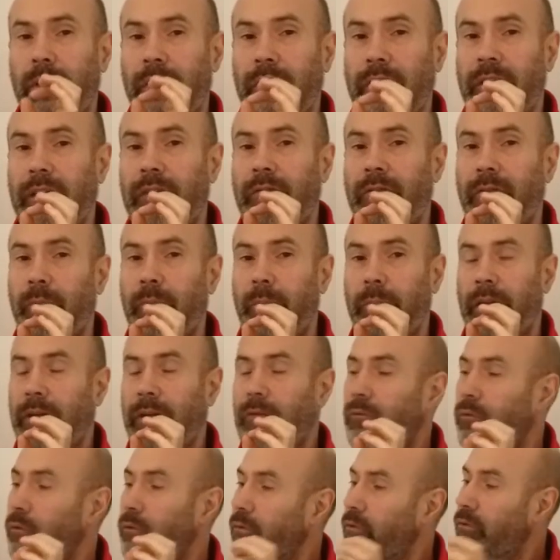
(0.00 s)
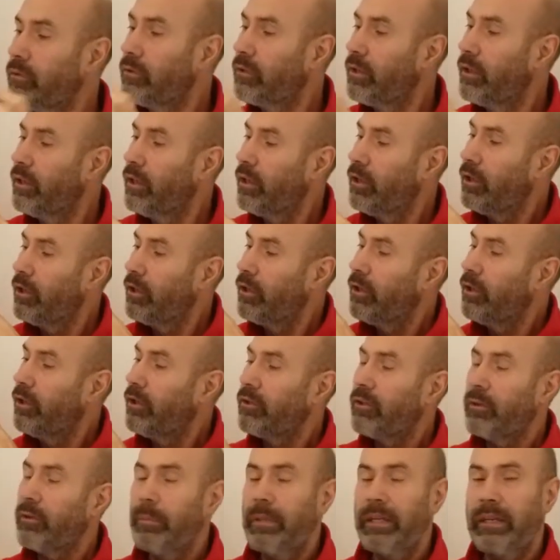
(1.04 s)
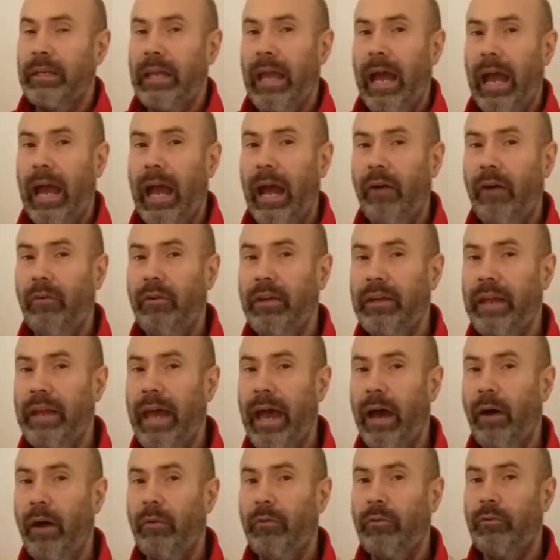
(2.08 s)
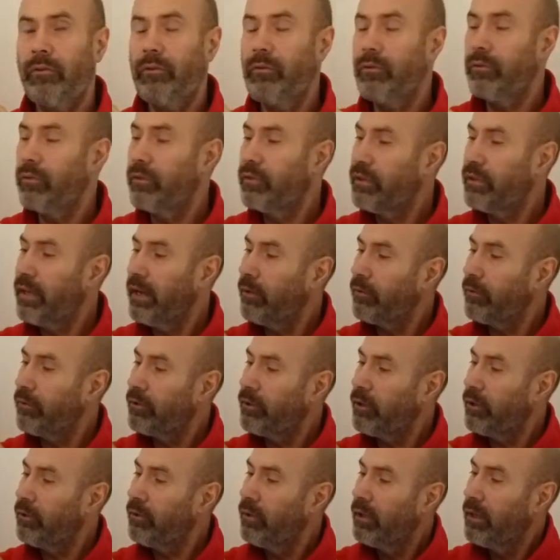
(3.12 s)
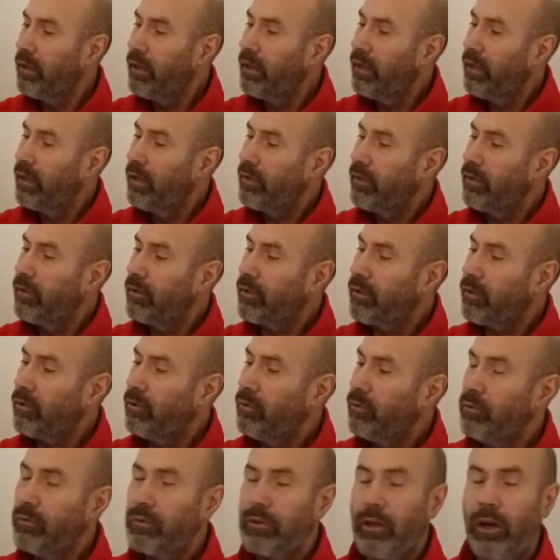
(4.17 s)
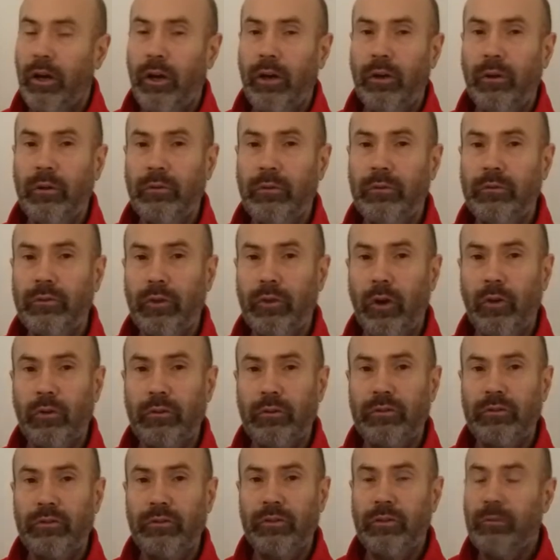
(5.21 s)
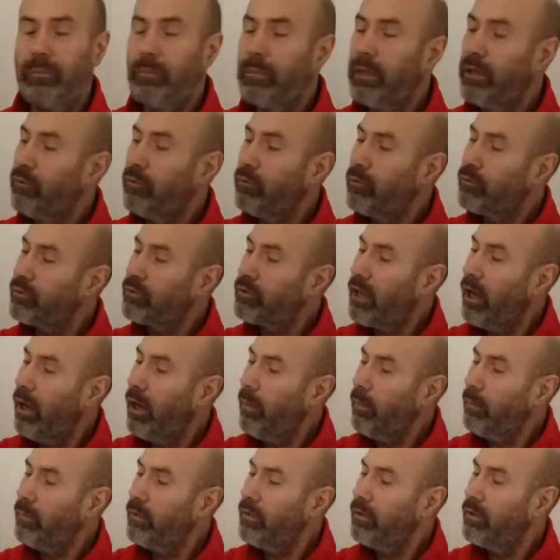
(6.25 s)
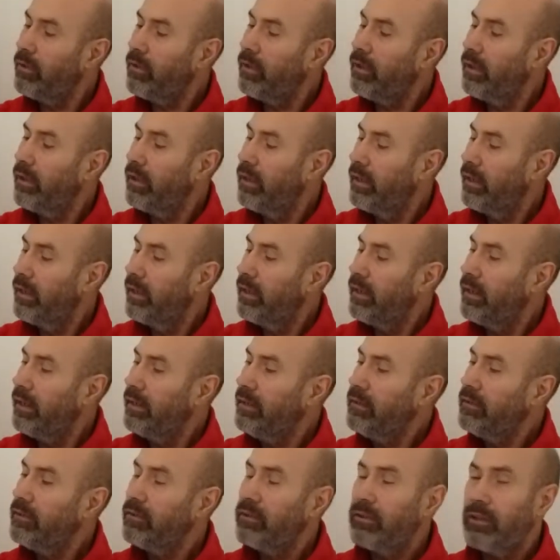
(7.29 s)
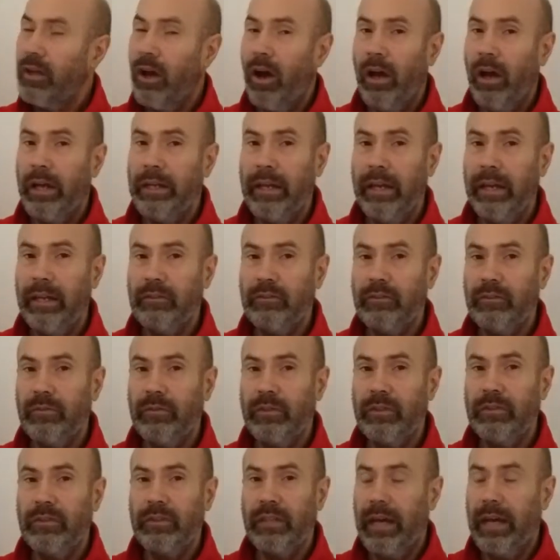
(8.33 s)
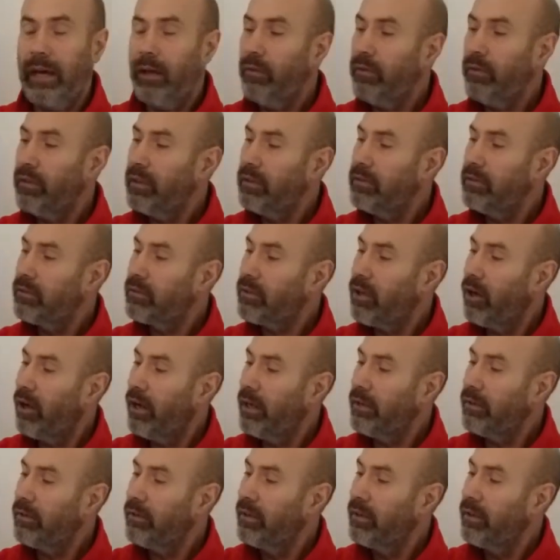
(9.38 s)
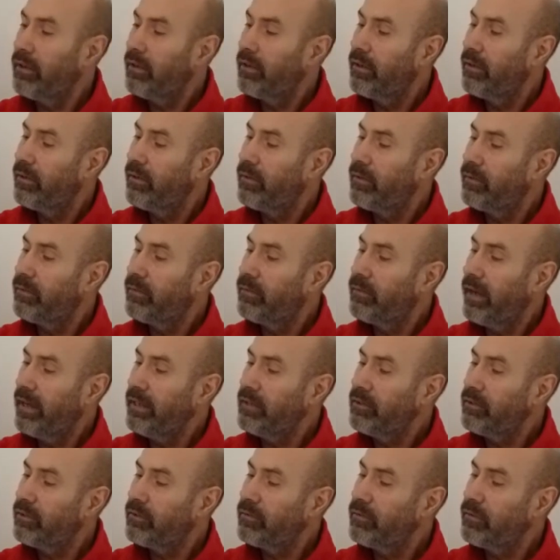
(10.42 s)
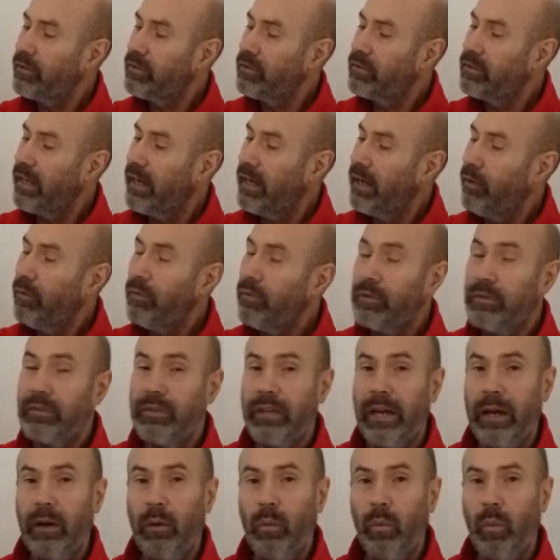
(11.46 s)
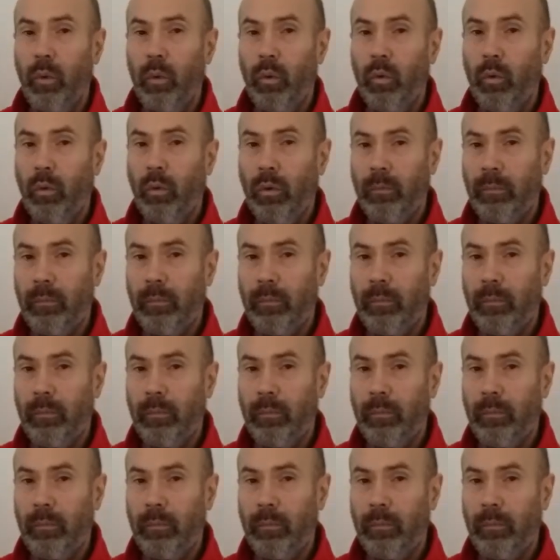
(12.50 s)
and different minerals to be carried out through the cell. So the glucose, oxygen, minerals come to the inside edge of the cell, the inside face of the cell wall,